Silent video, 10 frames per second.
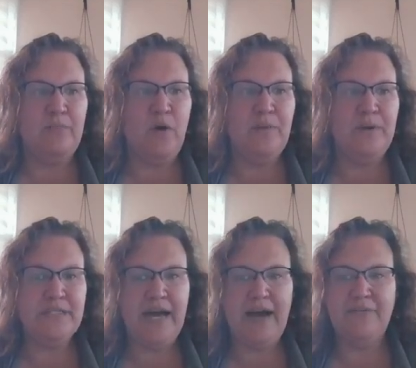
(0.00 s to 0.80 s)
I'm
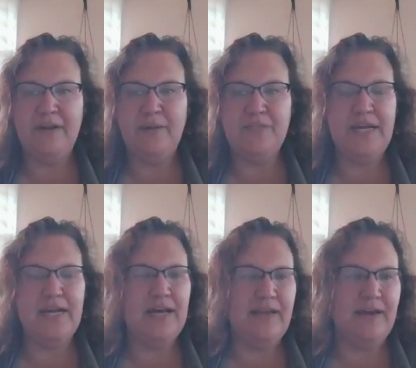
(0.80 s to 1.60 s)
hoping to have an
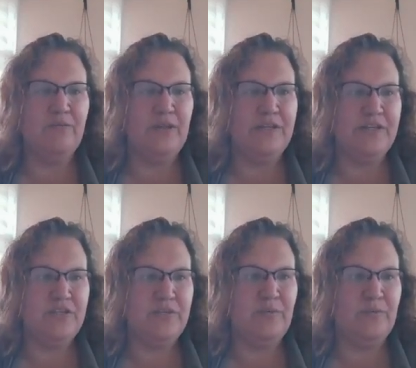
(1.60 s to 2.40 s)
update on that really
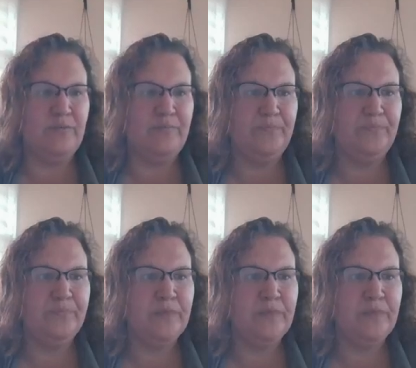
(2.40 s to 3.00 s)
soon.